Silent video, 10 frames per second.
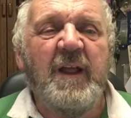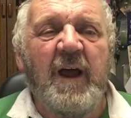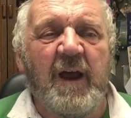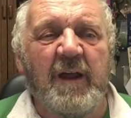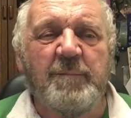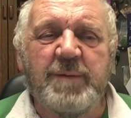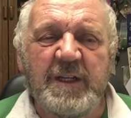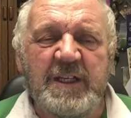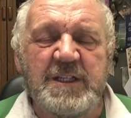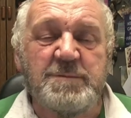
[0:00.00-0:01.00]
and
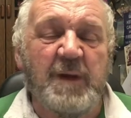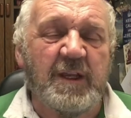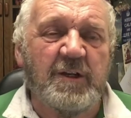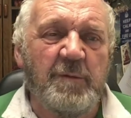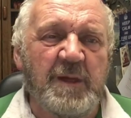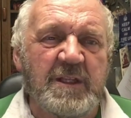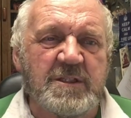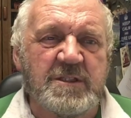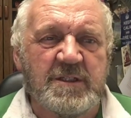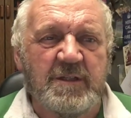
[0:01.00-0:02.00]
please make
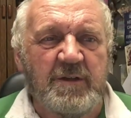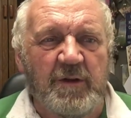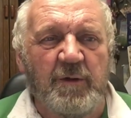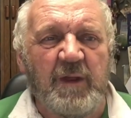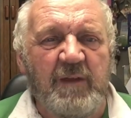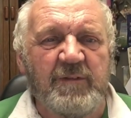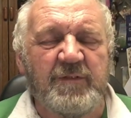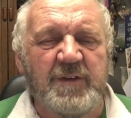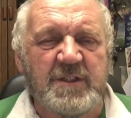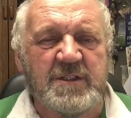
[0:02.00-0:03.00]
comments, you know, even if
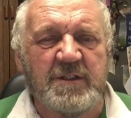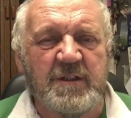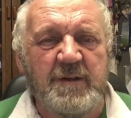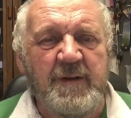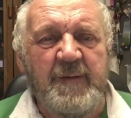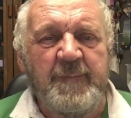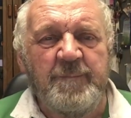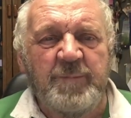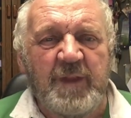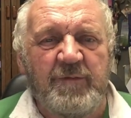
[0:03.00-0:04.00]
it's
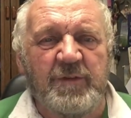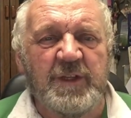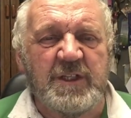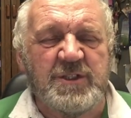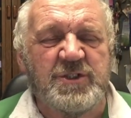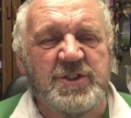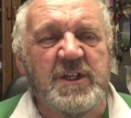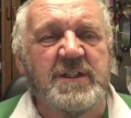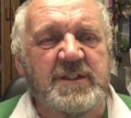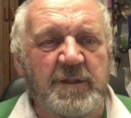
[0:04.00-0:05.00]
if you think it's
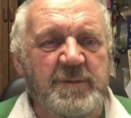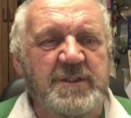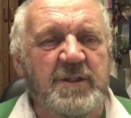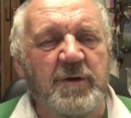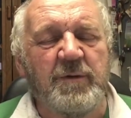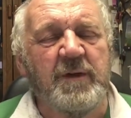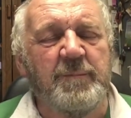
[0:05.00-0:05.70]
shit, tell me so,